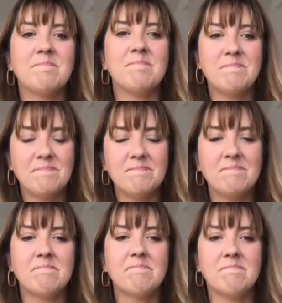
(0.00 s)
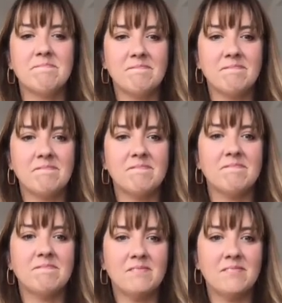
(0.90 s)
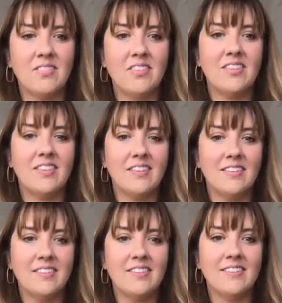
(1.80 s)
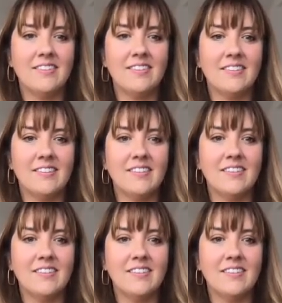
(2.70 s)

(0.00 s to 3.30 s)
The person shown says nothing.